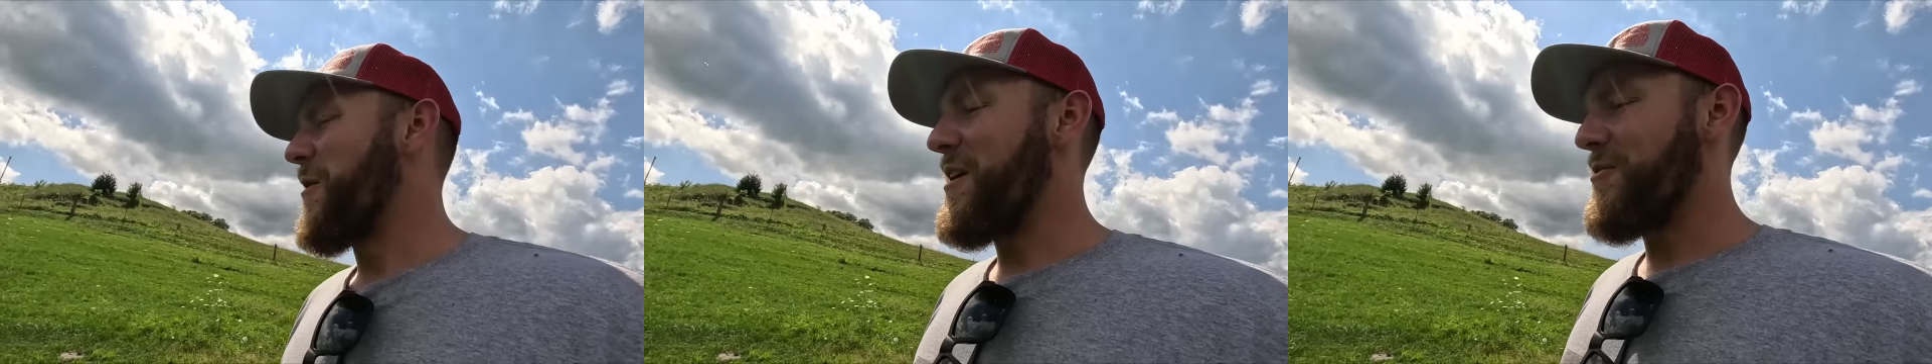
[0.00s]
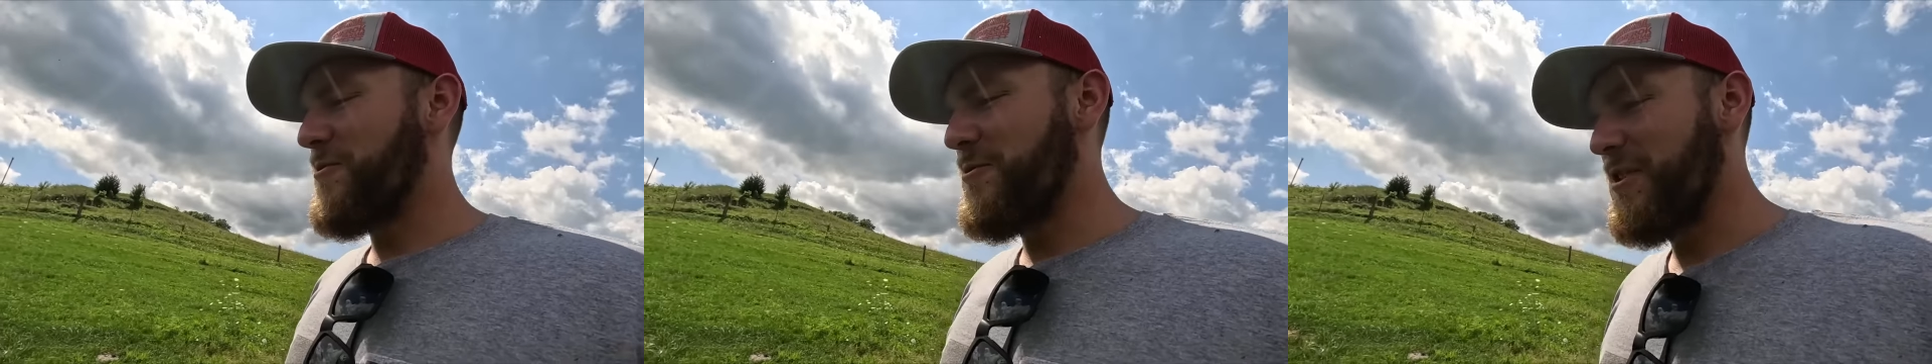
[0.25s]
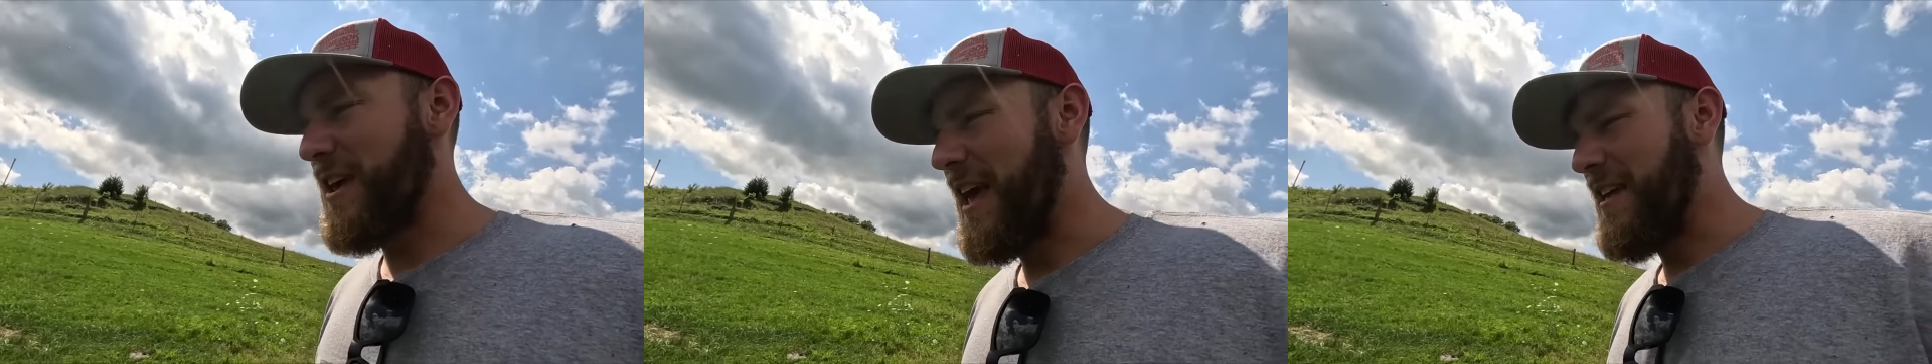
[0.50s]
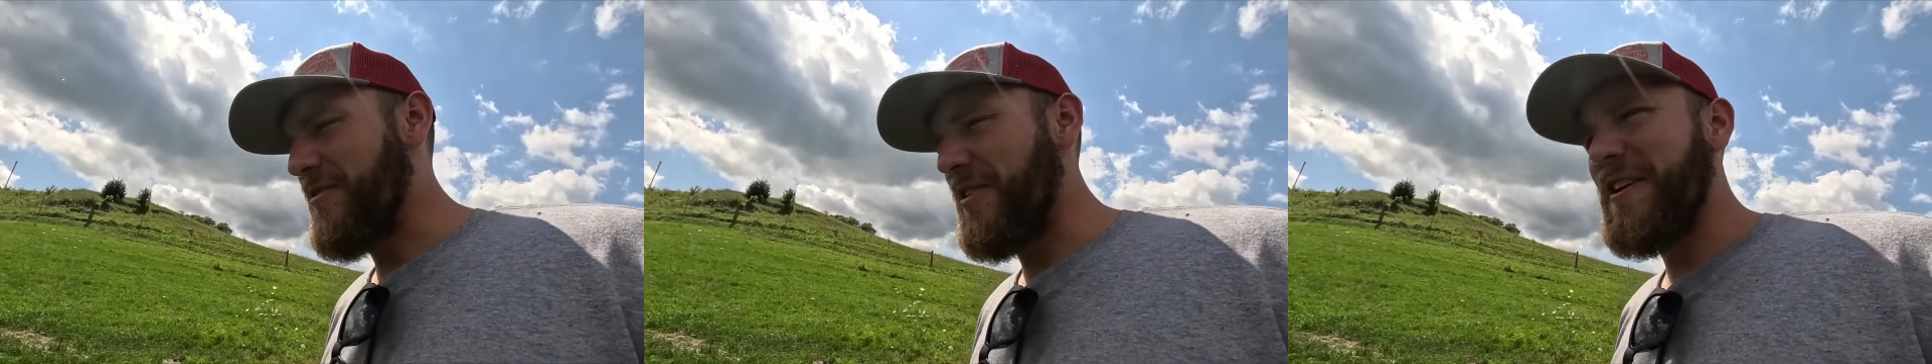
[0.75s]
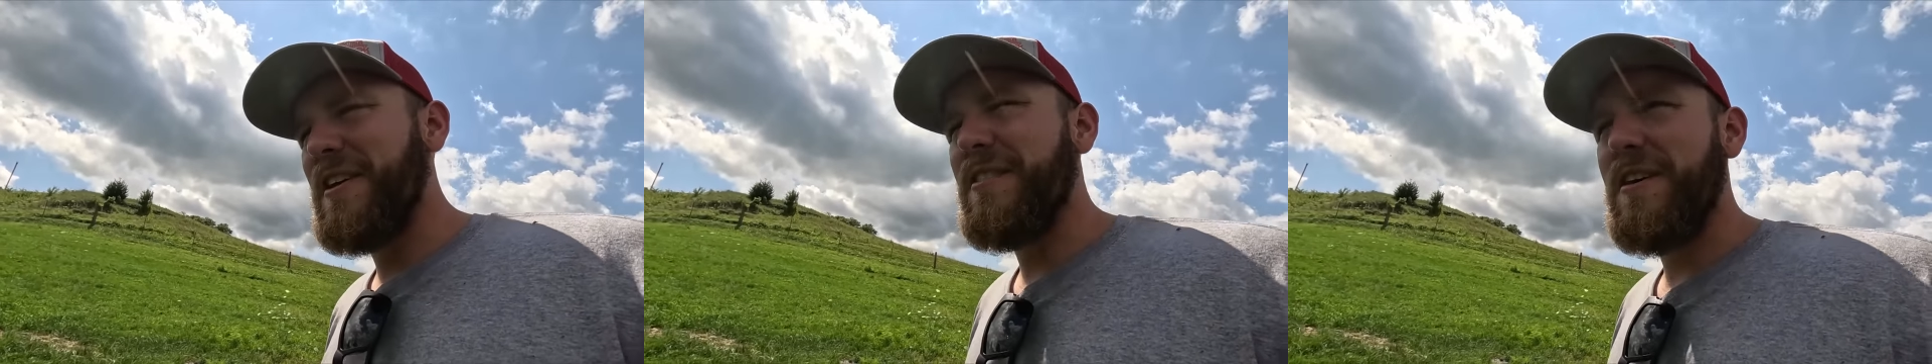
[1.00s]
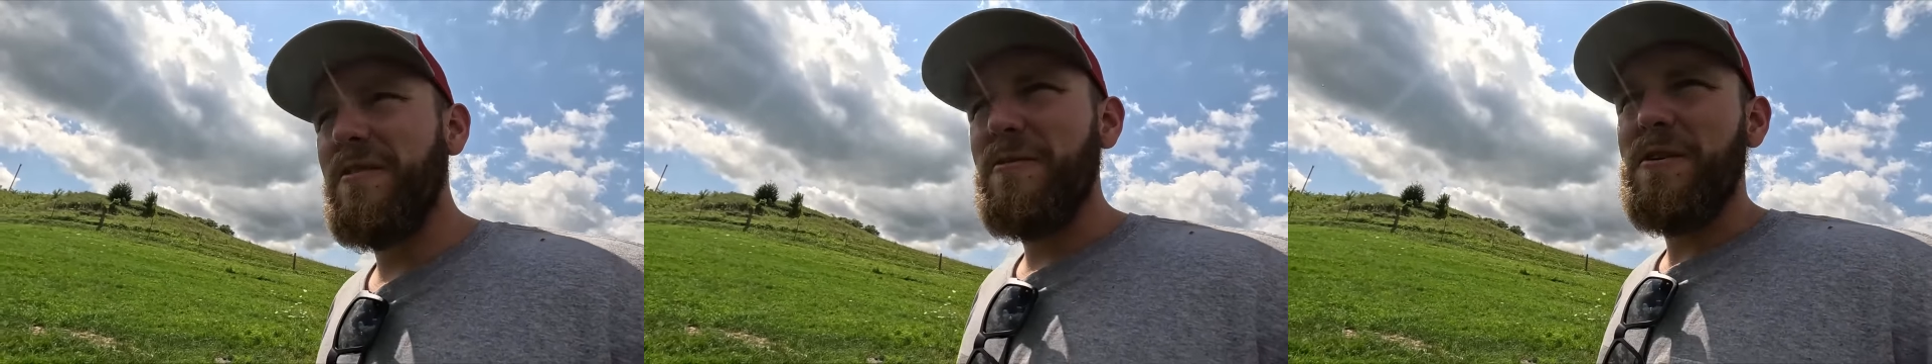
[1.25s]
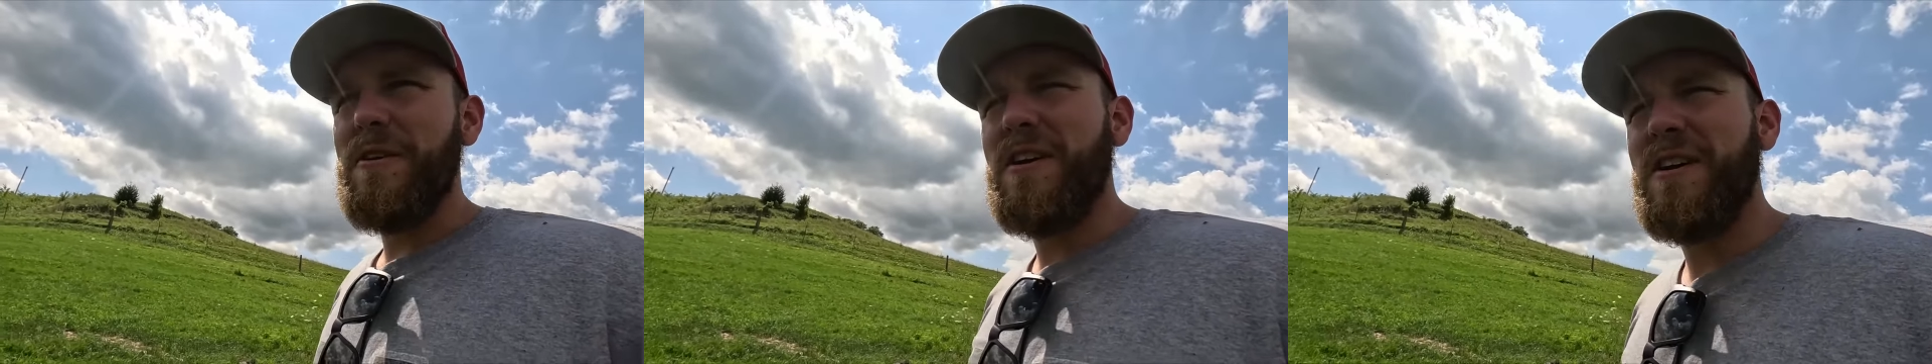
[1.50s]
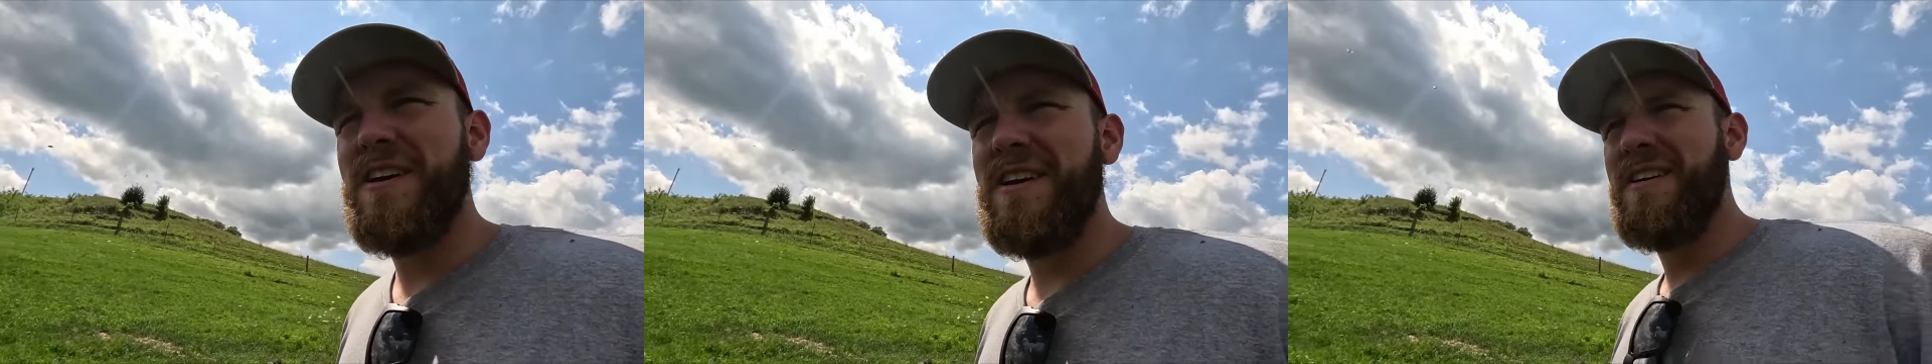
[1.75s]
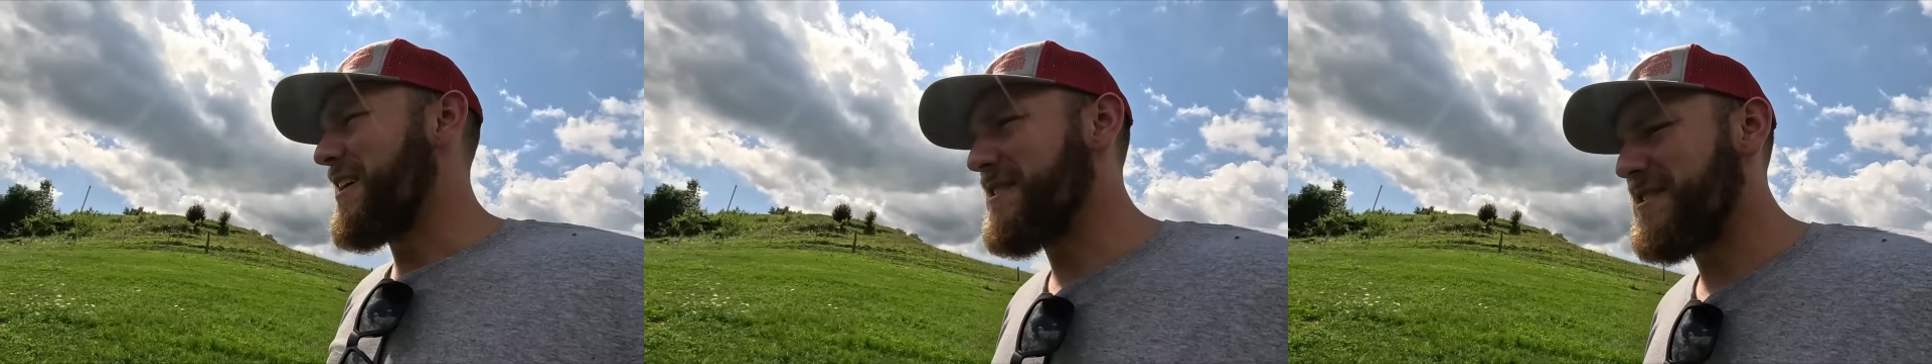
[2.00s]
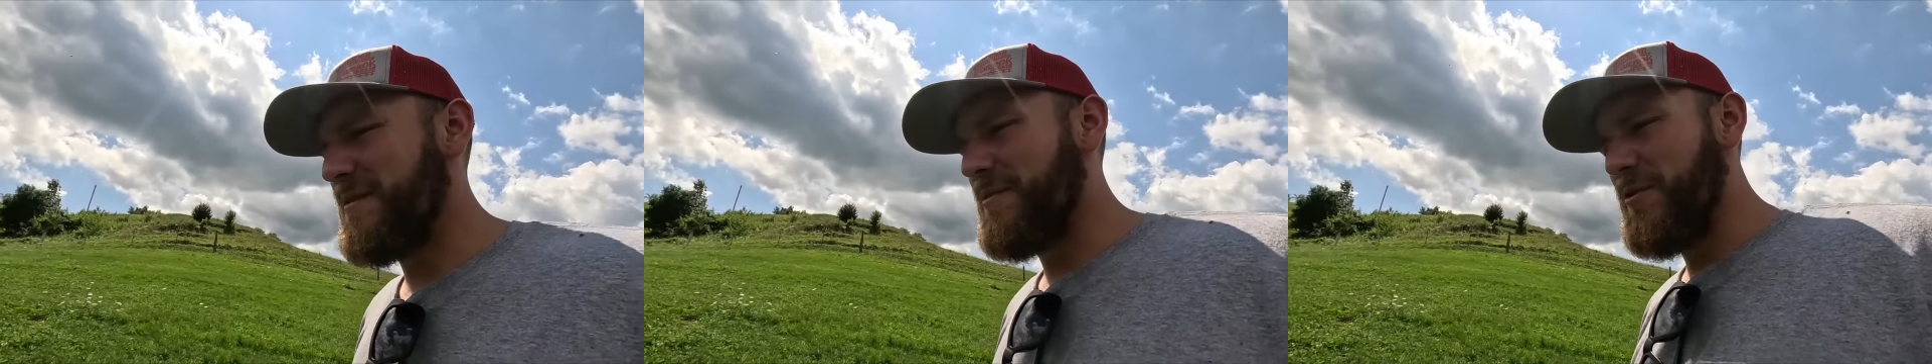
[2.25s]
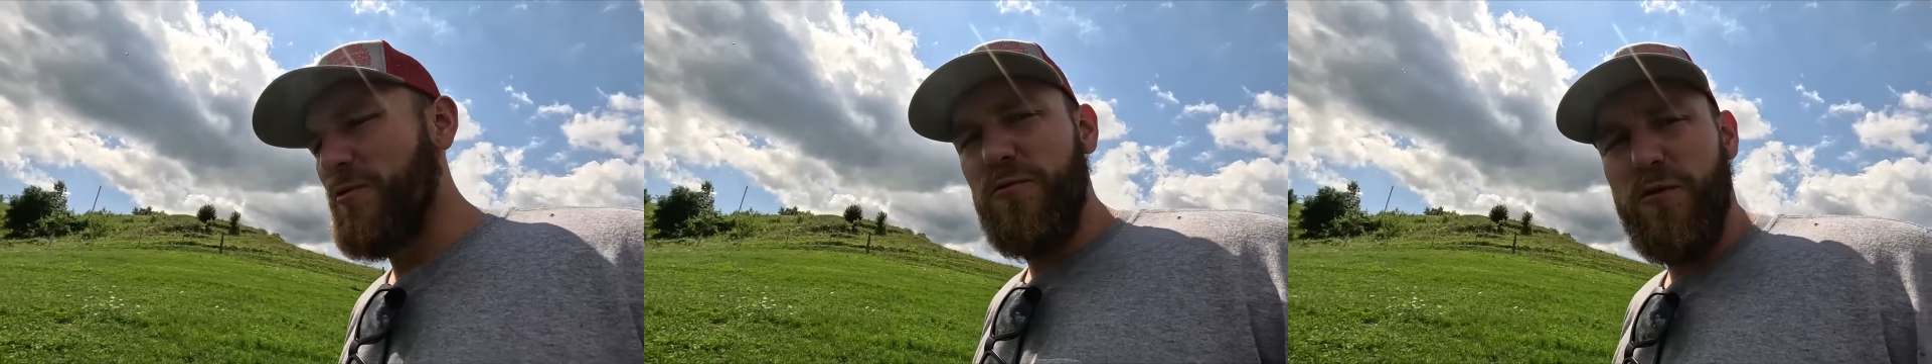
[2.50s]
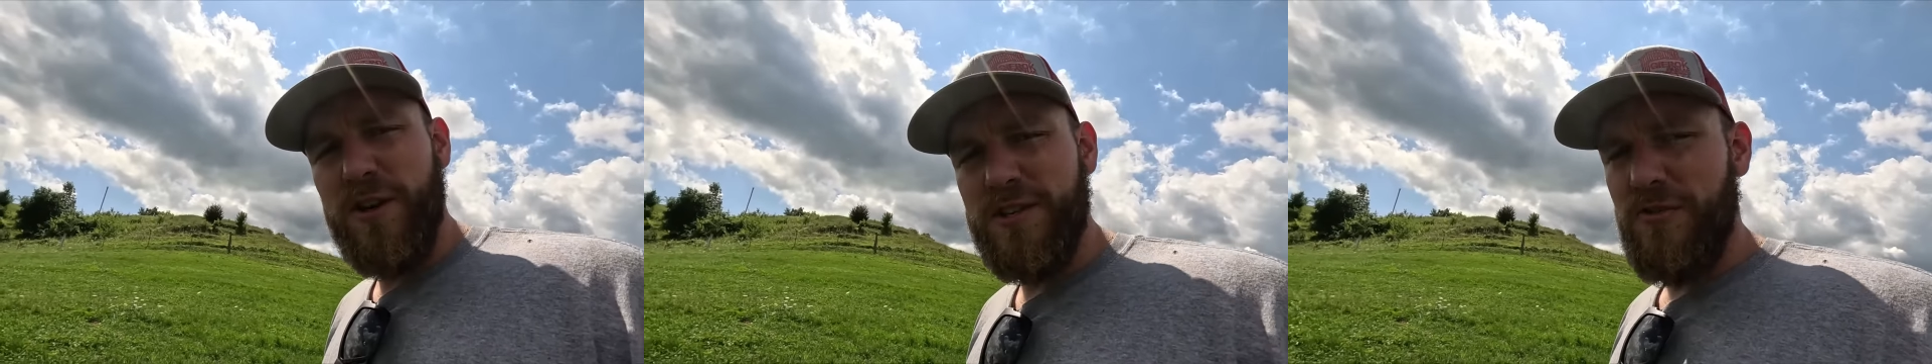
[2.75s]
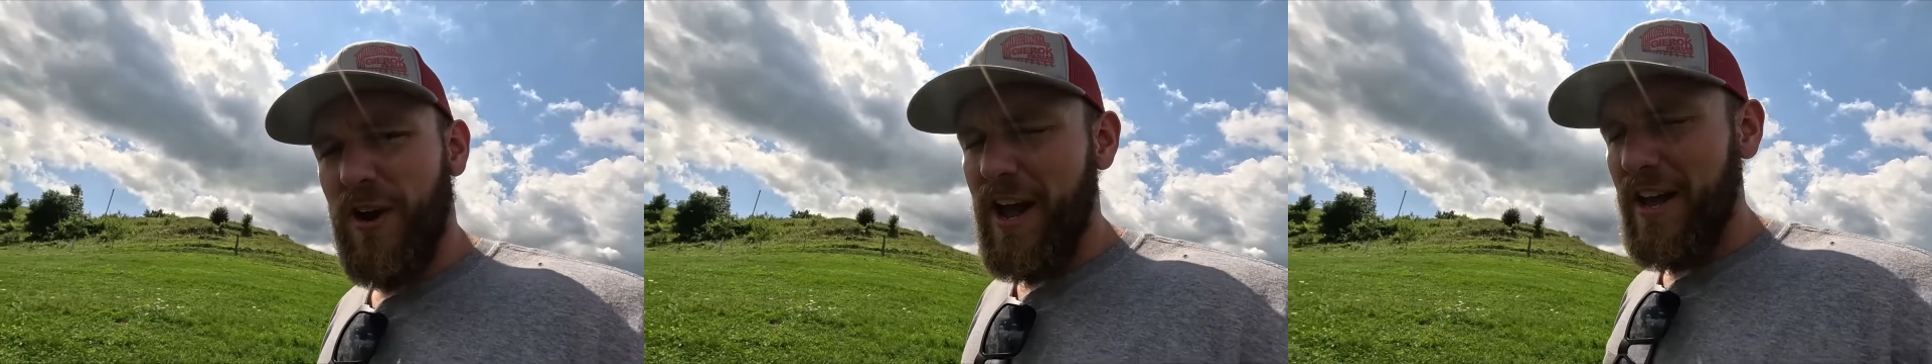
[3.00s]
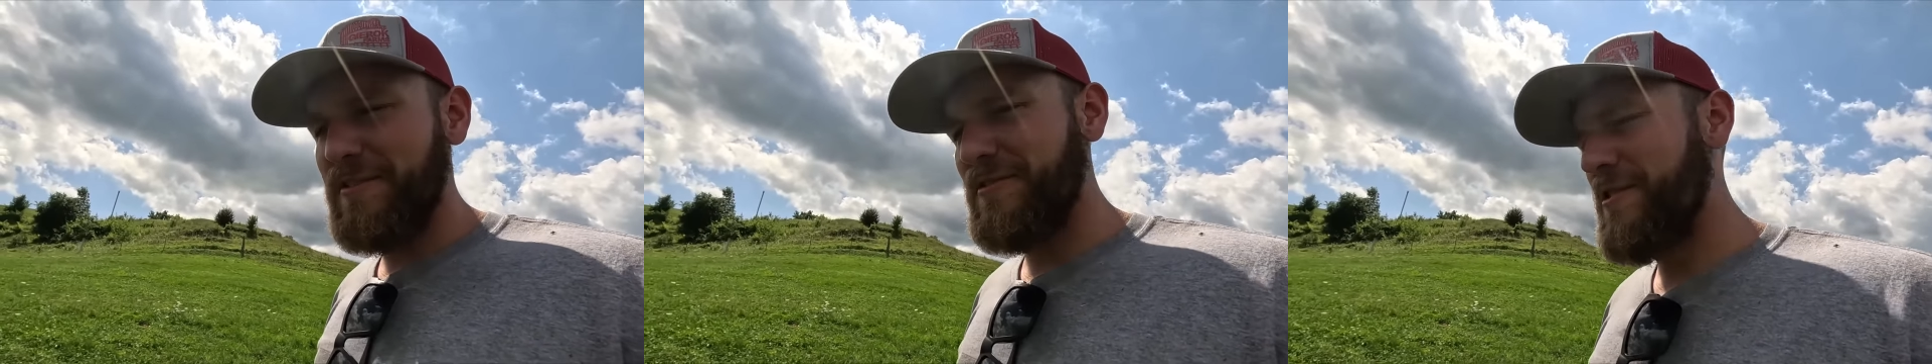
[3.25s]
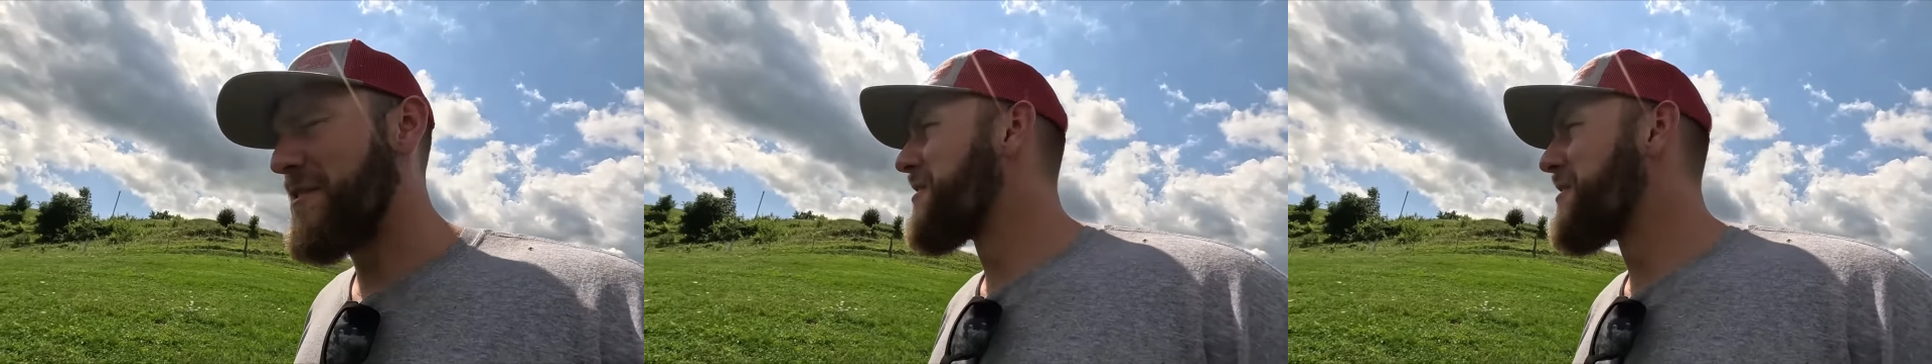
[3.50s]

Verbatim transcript: ran through the gate thinking they were getting some new fresh grass